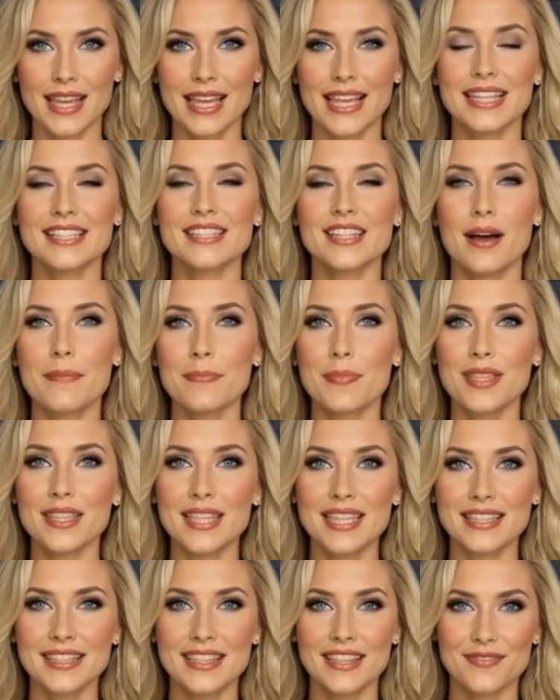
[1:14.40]
It's
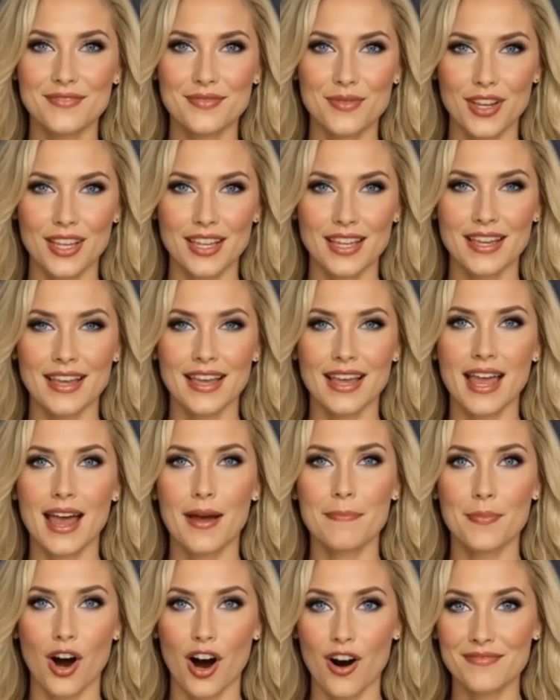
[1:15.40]
completely free,
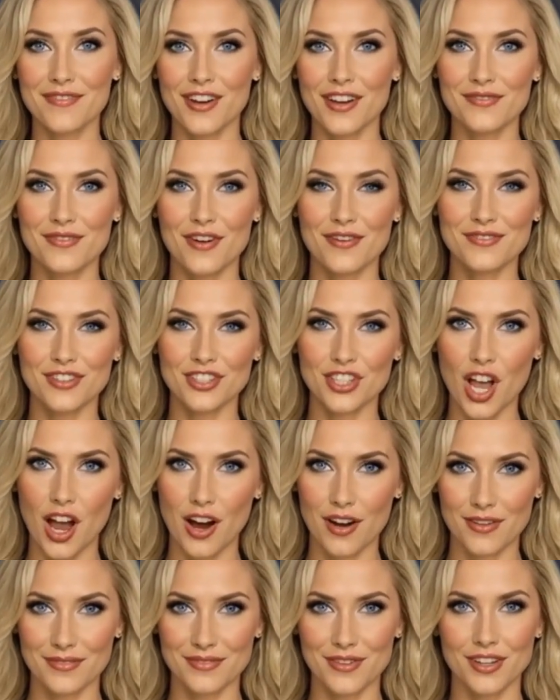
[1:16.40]
perfect for
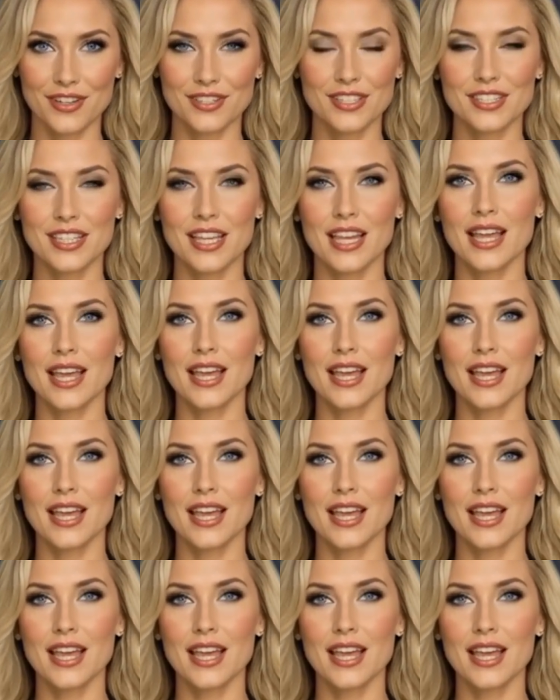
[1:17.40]
photographers,